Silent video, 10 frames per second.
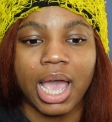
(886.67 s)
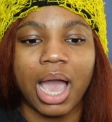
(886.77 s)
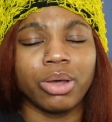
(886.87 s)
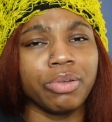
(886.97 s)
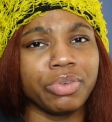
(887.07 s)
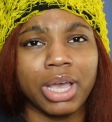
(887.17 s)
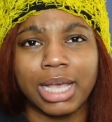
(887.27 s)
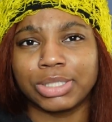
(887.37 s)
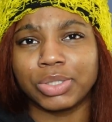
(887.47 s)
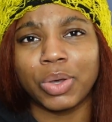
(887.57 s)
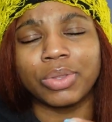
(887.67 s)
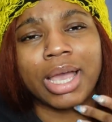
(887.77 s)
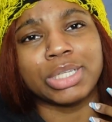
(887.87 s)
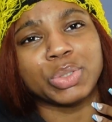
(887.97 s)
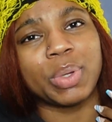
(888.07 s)
I don't know if you guys know
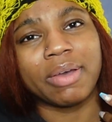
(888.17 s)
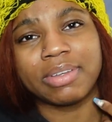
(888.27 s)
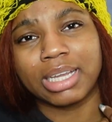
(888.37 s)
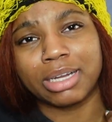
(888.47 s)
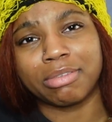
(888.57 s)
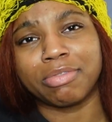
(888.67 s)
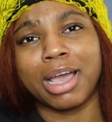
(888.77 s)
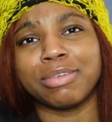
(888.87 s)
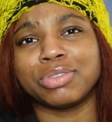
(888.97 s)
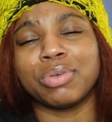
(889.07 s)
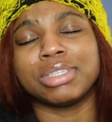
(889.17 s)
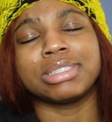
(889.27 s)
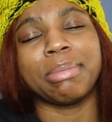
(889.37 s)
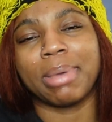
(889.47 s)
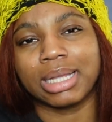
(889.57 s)
that I do have a 9 to 5, so
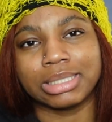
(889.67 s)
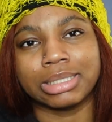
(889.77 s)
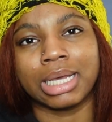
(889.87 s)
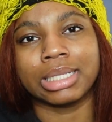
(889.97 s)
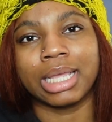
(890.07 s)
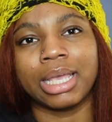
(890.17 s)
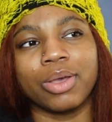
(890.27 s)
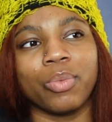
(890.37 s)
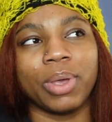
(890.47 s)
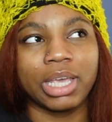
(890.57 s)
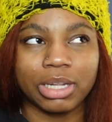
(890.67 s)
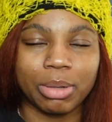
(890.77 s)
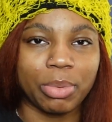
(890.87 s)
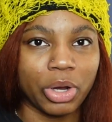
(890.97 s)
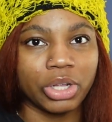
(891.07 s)
just imagine that, like waking
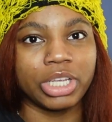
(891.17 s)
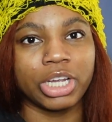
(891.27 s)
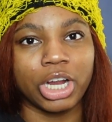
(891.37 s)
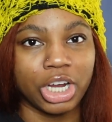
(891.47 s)
up earlier